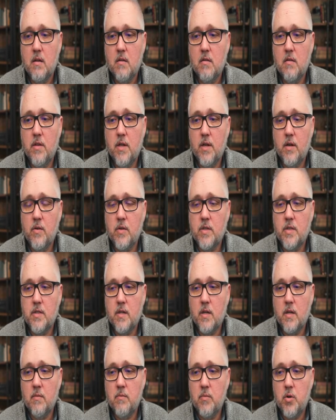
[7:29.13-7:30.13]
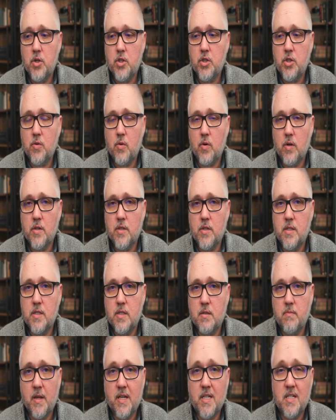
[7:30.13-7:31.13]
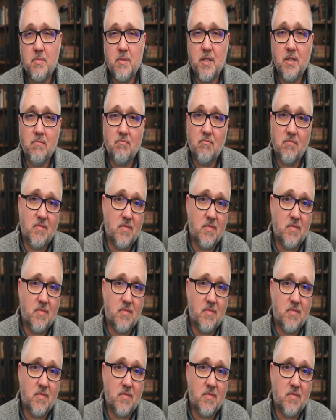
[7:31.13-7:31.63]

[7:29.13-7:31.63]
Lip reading: there was a push towards displacement.